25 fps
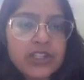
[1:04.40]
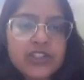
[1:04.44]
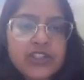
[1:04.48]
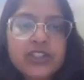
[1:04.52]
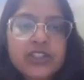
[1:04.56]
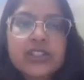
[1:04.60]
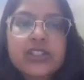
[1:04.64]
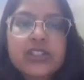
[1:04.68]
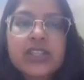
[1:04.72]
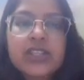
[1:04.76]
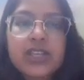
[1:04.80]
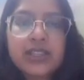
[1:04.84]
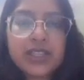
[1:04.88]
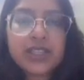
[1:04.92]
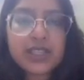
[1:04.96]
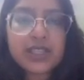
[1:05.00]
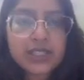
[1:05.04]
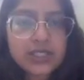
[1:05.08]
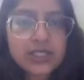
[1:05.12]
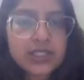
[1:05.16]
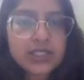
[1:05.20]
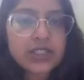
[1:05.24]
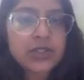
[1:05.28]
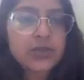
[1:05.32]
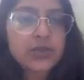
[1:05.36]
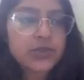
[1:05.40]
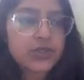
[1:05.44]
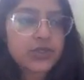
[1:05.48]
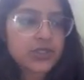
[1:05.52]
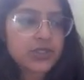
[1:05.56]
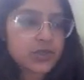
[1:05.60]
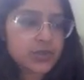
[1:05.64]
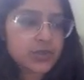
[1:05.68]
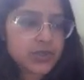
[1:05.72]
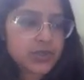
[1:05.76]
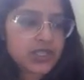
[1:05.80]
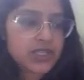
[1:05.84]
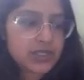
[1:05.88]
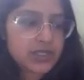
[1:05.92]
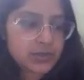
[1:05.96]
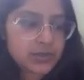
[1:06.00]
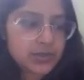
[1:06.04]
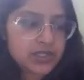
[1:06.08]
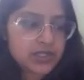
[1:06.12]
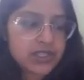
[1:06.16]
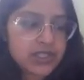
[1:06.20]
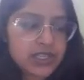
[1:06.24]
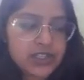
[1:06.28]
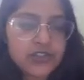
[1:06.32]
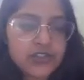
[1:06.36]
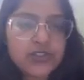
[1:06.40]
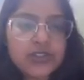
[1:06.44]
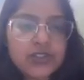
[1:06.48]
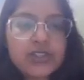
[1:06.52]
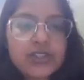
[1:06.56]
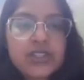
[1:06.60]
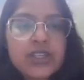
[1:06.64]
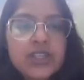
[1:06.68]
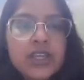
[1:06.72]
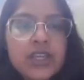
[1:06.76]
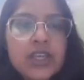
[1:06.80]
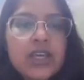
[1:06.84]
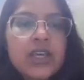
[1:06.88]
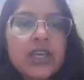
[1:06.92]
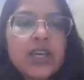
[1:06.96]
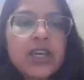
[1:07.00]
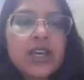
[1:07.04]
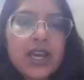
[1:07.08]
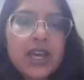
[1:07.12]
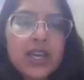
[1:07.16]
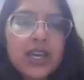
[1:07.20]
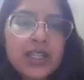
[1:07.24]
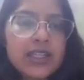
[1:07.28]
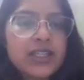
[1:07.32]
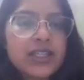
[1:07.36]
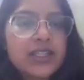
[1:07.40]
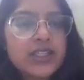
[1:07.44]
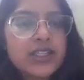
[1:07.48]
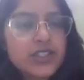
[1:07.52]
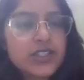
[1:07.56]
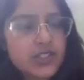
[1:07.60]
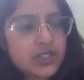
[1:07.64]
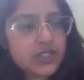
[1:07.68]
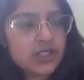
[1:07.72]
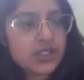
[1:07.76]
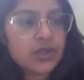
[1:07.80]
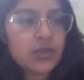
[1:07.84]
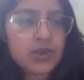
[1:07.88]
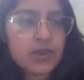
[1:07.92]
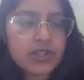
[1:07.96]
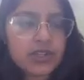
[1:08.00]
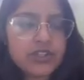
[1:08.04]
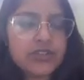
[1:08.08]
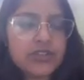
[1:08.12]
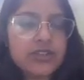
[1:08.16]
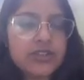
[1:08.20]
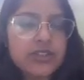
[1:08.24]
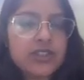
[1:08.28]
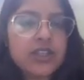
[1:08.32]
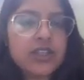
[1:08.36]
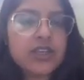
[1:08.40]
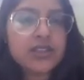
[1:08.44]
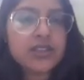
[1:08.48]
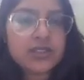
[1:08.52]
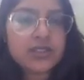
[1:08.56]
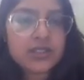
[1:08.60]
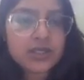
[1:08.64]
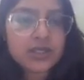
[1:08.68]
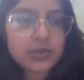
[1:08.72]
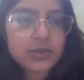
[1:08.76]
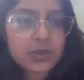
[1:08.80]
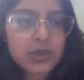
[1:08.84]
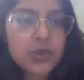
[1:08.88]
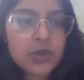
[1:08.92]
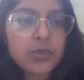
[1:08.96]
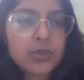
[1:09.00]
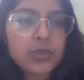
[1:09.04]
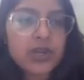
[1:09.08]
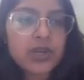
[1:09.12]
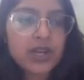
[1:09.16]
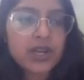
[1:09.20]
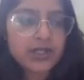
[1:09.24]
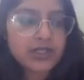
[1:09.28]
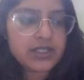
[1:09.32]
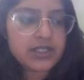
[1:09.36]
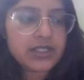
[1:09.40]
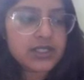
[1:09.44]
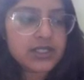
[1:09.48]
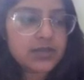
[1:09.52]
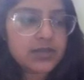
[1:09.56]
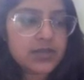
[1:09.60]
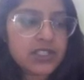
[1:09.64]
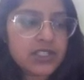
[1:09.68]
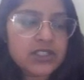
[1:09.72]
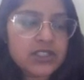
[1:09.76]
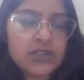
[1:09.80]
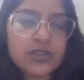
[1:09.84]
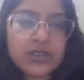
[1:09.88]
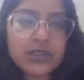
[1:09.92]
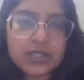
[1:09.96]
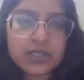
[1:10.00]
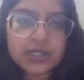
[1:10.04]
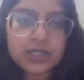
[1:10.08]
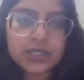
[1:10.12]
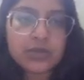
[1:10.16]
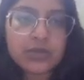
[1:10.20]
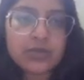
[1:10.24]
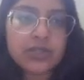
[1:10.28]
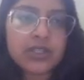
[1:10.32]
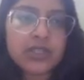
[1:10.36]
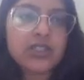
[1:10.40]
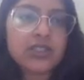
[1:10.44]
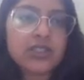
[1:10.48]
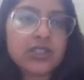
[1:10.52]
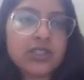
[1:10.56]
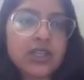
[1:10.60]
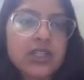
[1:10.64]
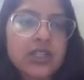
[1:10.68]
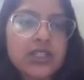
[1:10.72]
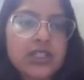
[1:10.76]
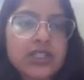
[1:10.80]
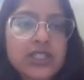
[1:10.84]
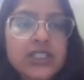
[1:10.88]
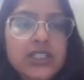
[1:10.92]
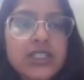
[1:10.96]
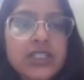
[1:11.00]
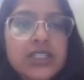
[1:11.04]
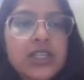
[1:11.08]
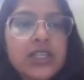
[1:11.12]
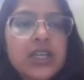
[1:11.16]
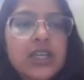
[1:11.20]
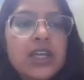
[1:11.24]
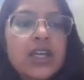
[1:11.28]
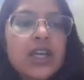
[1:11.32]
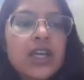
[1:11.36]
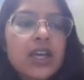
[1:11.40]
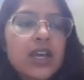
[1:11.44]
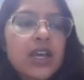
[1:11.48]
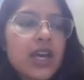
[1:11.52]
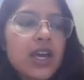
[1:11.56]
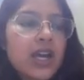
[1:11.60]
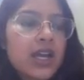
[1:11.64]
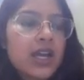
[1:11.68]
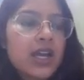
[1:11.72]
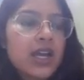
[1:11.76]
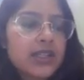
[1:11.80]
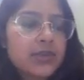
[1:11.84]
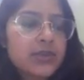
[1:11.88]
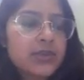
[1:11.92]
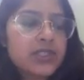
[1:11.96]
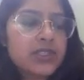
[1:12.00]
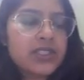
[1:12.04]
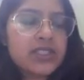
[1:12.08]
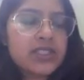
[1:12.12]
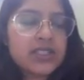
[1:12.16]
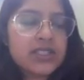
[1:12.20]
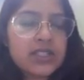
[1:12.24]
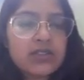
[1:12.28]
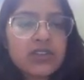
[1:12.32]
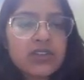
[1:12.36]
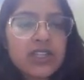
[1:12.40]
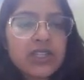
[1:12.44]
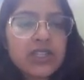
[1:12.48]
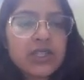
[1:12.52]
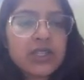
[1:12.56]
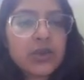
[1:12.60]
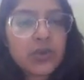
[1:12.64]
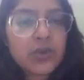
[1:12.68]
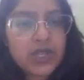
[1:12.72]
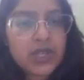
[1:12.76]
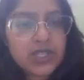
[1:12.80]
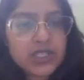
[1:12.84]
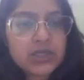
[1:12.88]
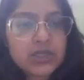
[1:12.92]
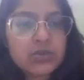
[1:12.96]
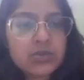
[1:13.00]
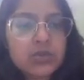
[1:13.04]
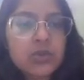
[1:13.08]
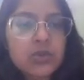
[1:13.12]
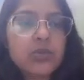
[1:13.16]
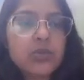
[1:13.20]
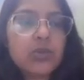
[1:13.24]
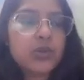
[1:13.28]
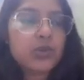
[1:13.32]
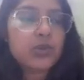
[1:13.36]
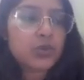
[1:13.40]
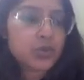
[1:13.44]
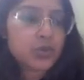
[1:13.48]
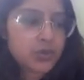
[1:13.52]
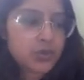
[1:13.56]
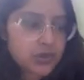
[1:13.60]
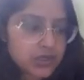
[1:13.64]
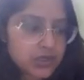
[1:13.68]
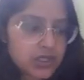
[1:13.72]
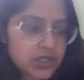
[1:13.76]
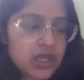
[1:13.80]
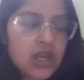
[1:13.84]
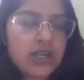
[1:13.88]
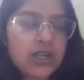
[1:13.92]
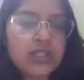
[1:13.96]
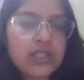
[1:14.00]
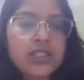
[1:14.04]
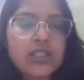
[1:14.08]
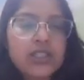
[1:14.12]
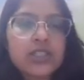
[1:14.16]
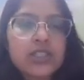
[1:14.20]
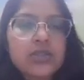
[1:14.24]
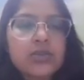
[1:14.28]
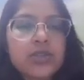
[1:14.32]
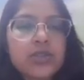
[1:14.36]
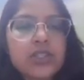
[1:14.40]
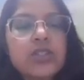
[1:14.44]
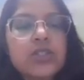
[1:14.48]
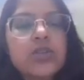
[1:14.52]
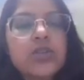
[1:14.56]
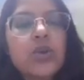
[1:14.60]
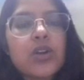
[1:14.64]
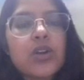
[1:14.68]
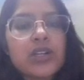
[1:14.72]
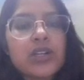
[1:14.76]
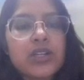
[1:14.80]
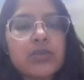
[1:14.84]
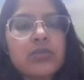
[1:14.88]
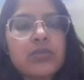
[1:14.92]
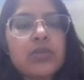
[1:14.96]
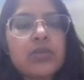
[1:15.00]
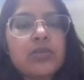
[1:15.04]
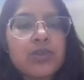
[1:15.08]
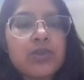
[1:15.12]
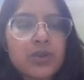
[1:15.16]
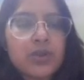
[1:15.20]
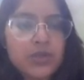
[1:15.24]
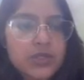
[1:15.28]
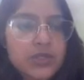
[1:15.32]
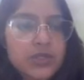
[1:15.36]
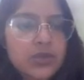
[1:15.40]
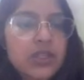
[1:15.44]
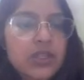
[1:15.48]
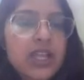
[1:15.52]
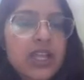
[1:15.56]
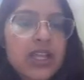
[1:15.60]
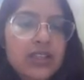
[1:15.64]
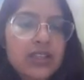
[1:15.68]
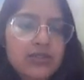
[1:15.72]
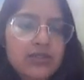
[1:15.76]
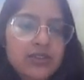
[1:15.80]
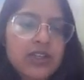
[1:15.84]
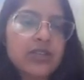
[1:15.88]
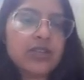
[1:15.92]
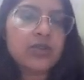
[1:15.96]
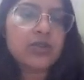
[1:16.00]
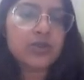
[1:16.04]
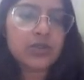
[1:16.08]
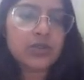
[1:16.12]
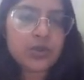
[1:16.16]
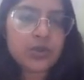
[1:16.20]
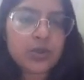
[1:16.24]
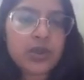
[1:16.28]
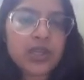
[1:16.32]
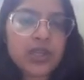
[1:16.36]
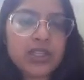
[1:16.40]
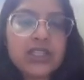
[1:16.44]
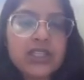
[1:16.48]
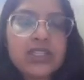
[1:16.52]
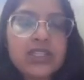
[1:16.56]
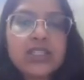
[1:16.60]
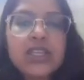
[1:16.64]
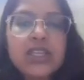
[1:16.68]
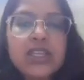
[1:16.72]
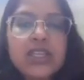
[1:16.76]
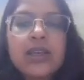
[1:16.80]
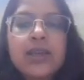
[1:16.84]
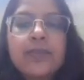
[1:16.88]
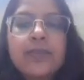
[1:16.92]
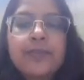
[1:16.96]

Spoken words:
questions and their solutions with explanations and additional questions and answers for your practice based on this week's content. And if we received any queries from you regarding this week's content, we will also clarify those queries